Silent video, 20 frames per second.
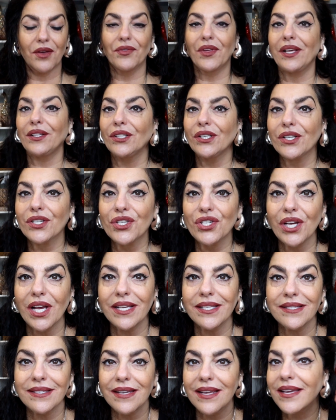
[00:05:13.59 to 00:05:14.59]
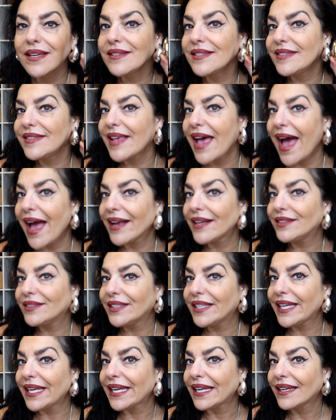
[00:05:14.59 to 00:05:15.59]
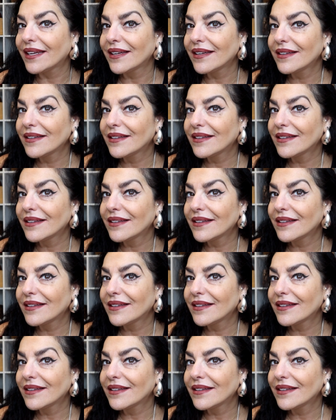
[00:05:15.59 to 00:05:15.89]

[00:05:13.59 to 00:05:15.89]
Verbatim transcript: They look just exactly,